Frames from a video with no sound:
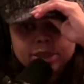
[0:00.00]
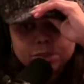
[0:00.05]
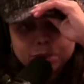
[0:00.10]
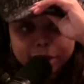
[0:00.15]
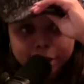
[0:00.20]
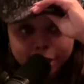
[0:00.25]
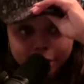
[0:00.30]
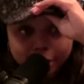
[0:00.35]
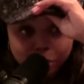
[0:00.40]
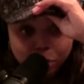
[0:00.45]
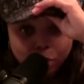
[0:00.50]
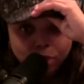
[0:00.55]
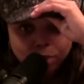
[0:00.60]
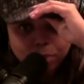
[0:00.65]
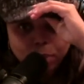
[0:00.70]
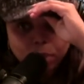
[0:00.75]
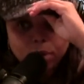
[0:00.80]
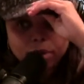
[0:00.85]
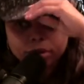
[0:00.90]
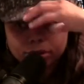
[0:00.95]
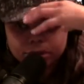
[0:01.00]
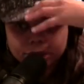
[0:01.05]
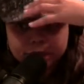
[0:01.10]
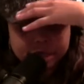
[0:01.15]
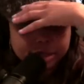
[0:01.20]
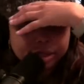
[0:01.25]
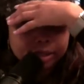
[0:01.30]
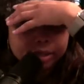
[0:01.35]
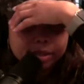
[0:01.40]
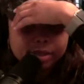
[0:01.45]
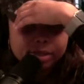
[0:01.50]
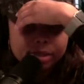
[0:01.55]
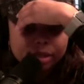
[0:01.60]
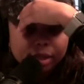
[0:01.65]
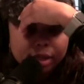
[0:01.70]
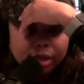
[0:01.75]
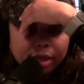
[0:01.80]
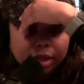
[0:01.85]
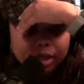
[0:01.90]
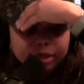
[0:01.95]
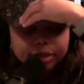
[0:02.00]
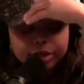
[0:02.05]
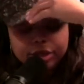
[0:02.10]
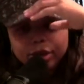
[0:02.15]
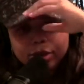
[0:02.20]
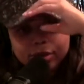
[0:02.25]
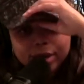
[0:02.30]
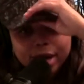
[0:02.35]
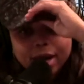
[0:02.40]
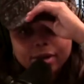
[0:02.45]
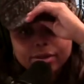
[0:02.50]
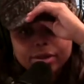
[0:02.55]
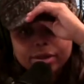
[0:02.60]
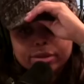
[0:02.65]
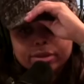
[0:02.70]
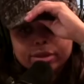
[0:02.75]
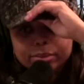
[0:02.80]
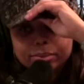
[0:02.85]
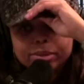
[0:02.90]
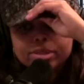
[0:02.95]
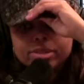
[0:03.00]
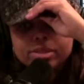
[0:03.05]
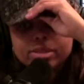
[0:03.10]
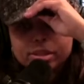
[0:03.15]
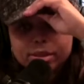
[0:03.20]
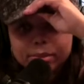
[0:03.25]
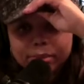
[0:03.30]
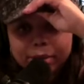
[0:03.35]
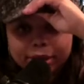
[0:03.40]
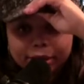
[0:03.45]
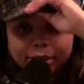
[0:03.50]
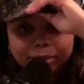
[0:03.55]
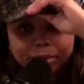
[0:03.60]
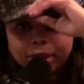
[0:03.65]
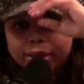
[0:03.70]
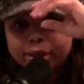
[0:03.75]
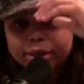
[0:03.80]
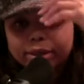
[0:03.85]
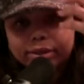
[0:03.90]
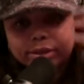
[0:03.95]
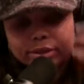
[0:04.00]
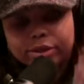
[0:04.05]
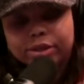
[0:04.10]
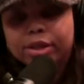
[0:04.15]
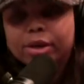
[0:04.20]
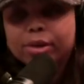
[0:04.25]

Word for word: clicks became more important because, you know, now they're in the business of making money.